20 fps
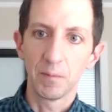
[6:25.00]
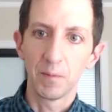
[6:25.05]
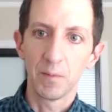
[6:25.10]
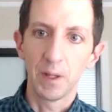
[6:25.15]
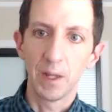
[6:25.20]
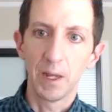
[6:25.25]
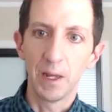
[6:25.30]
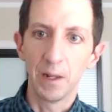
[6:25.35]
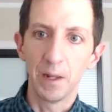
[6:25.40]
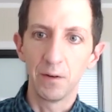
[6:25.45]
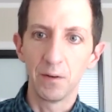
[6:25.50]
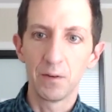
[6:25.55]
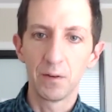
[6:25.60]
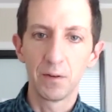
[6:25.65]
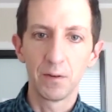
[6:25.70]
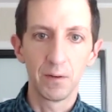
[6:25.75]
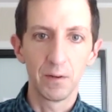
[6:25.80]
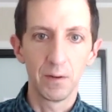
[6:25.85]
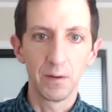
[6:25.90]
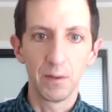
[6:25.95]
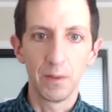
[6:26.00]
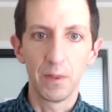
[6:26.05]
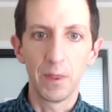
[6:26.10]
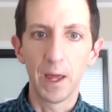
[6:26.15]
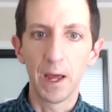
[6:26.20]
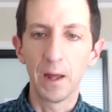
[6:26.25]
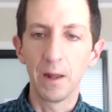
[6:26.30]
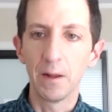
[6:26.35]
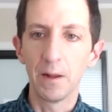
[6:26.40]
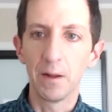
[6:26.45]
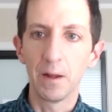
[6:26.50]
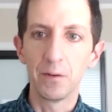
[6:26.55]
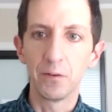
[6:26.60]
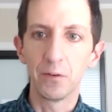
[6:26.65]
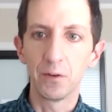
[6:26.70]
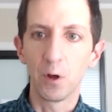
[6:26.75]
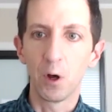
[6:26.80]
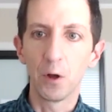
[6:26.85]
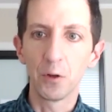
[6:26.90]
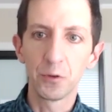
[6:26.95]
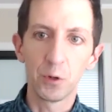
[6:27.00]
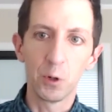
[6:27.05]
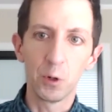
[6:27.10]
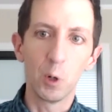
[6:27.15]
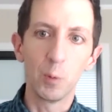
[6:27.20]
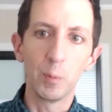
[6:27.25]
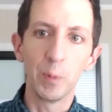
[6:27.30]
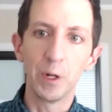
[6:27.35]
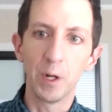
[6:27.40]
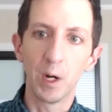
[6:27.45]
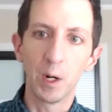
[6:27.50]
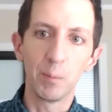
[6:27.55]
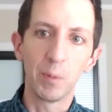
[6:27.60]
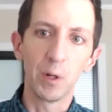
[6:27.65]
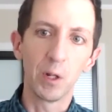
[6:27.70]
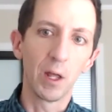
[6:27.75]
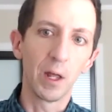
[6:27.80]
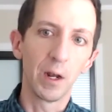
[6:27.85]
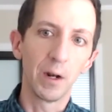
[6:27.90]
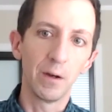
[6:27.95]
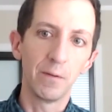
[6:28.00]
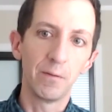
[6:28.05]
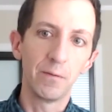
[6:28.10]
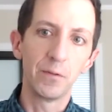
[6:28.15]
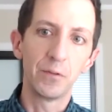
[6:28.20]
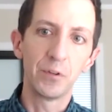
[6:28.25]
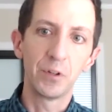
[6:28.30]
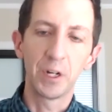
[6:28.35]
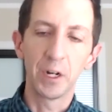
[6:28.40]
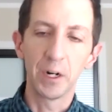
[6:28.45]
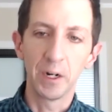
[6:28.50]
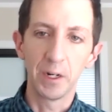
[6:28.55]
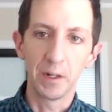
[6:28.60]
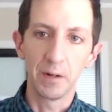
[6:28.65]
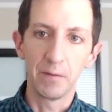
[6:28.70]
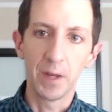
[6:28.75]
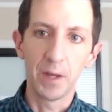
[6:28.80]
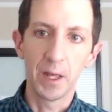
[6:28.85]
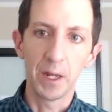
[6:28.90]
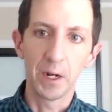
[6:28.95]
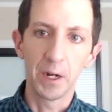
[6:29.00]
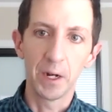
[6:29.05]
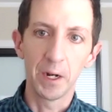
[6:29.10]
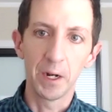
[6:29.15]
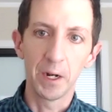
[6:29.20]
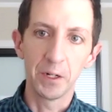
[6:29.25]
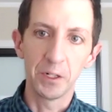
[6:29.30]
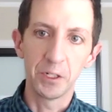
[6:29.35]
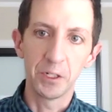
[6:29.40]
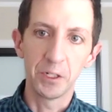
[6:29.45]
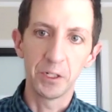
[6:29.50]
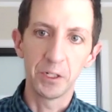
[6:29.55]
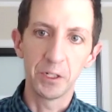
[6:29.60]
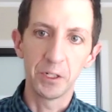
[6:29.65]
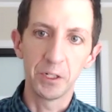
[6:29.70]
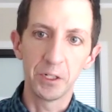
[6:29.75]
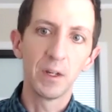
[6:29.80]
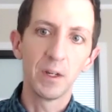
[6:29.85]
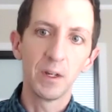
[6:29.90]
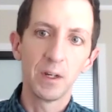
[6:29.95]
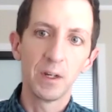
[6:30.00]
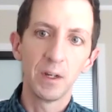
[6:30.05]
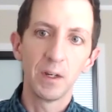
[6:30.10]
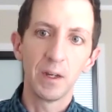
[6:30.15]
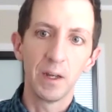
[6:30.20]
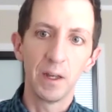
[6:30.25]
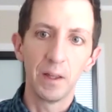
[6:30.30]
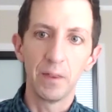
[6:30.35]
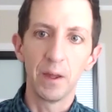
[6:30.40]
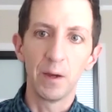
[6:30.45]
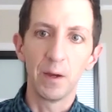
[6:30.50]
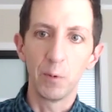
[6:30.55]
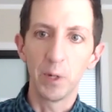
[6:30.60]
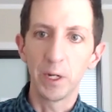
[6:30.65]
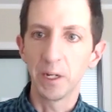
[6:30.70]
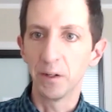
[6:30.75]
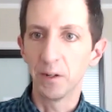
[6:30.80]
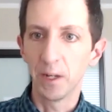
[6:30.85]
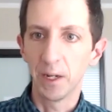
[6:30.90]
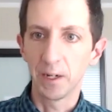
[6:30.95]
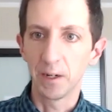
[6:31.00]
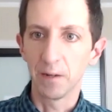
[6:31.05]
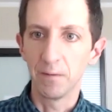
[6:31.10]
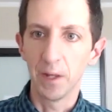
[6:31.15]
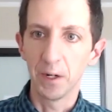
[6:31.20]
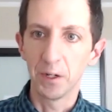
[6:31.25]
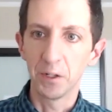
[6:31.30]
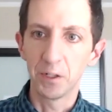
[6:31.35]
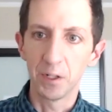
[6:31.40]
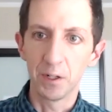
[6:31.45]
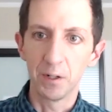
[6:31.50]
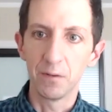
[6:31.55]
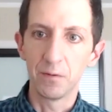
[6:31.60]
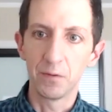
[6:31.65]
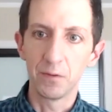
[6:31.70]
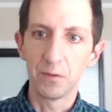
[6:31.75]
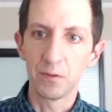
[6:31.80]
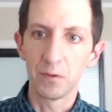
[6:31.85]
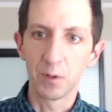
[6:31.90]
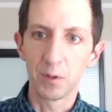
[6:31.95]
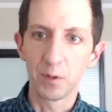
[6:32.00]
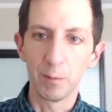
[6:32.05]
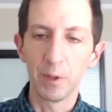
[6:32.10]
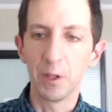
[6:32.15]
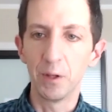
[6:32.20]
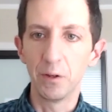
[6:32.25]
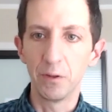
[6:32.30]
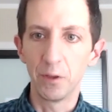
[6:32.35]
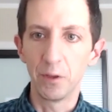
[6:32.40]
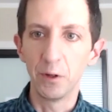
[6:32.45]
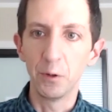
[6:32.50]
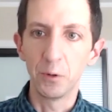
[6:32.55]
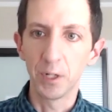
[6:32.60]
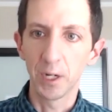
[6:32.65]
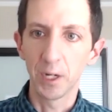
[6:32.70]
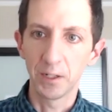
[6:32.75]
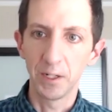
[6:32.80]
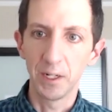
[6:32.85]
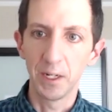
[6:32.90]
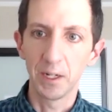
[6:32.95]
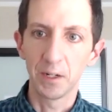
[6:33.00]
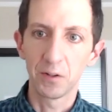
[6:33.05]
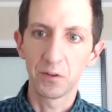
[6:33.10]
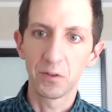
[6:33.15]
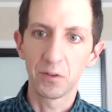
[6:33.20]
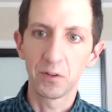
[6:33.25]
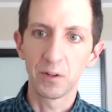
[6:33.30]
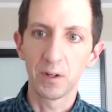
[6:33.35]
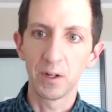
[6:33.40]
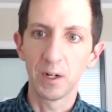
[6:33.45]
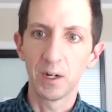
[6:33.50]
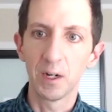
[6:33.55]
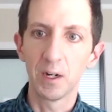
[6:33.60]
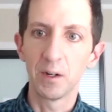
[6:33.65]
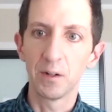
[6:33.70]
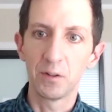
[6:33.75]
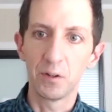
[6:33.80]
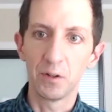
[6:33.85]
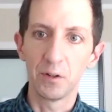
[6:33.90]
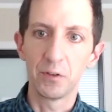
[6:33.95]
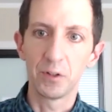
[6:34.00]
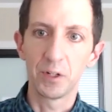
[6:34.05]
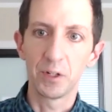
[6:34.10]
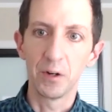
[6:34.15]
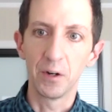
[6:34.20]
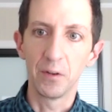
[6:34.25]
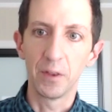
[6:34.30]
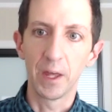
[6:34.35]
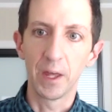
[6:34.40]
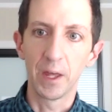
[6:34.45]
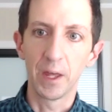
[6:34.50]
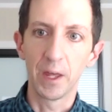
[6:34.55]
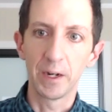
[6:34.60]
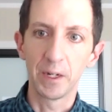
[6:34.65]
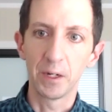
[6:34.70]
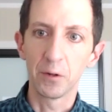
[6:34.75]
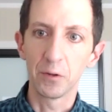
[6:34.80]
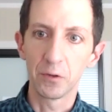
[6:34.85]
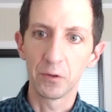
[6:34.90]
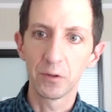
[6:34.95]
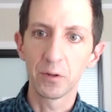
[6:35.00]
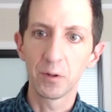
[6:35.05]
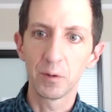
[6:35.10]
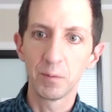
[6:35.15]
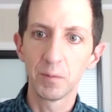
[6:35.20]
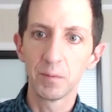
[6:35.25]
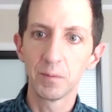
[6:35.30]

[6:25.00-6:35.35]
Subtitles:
And that has also opened up a lot of security advantages, and that we can take advantage of some of the new techniques to secure that ecosystem.